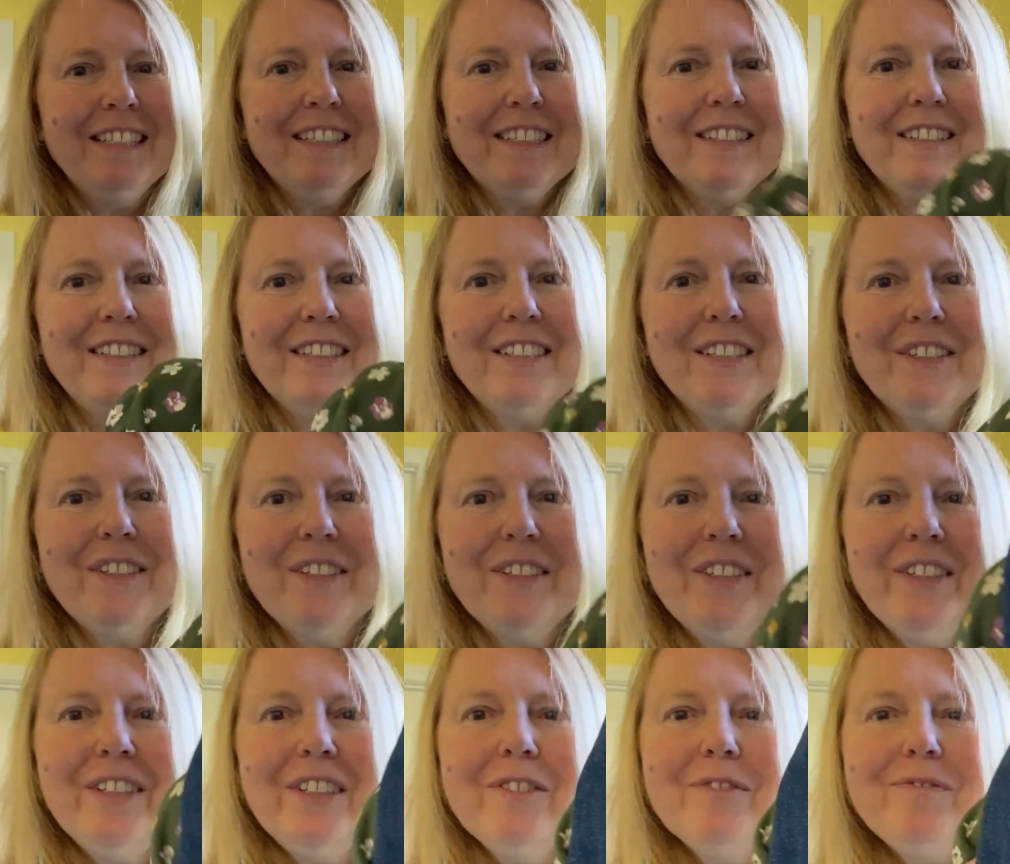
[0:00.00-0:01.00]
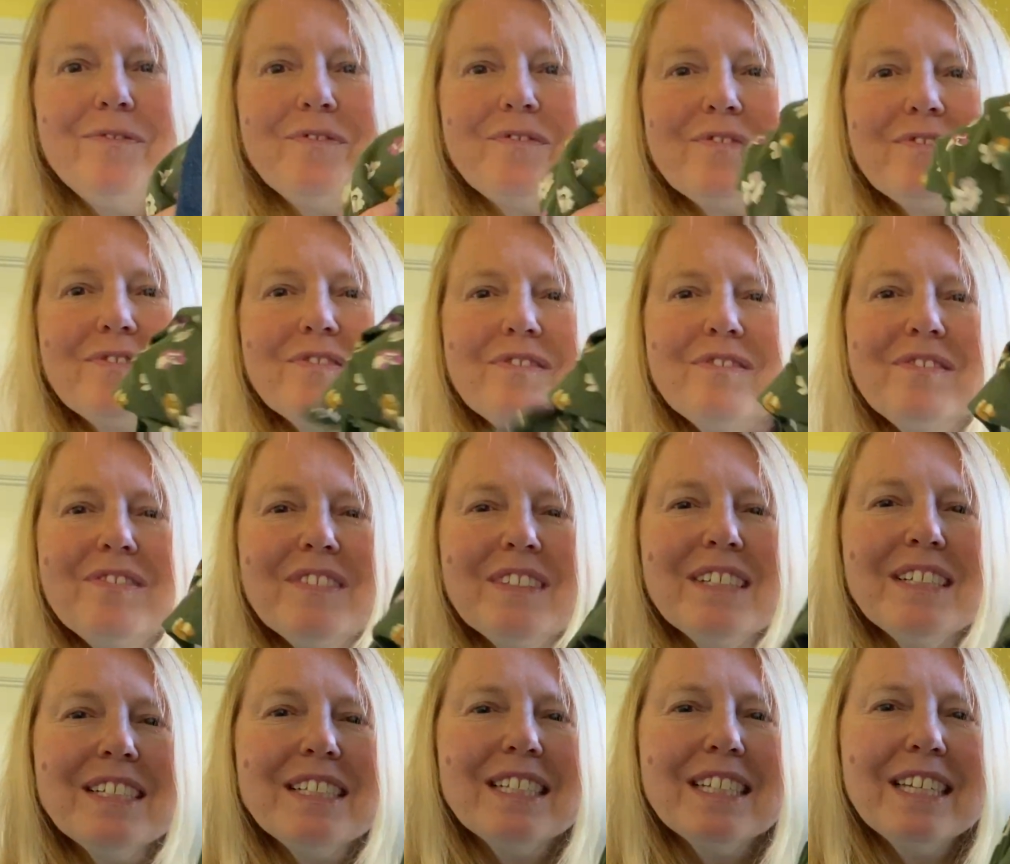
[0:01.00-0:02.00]
So the two
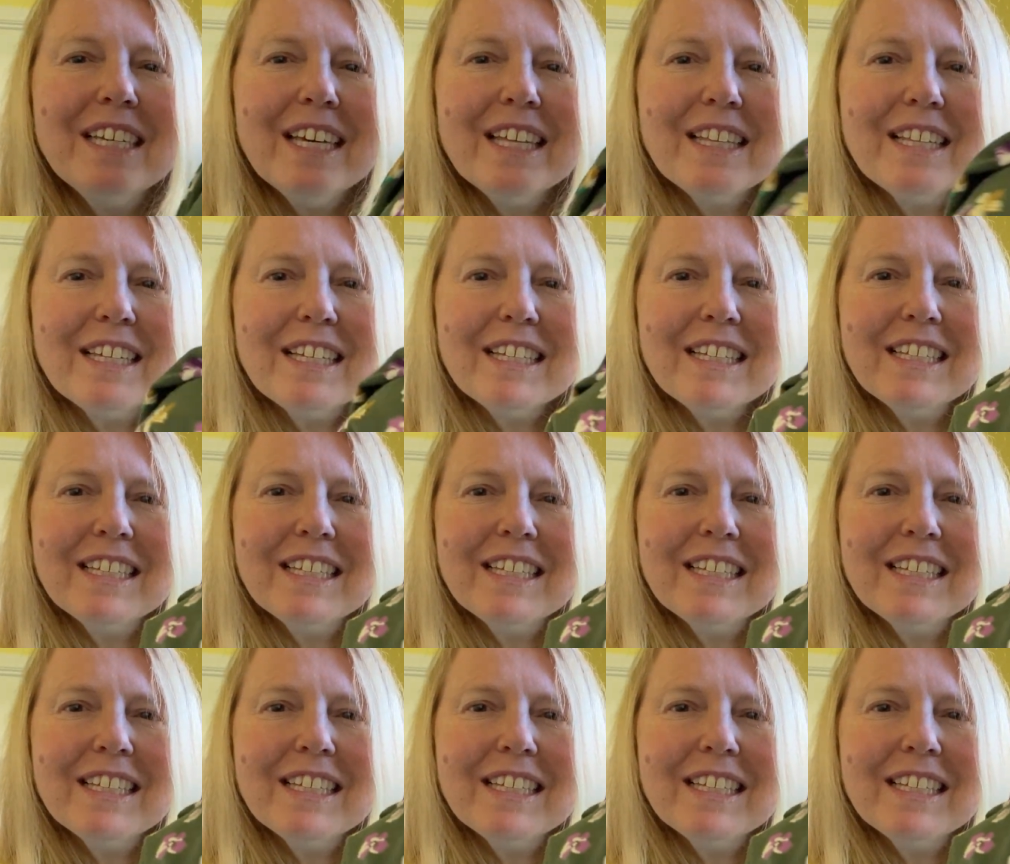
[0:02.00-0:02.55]
together.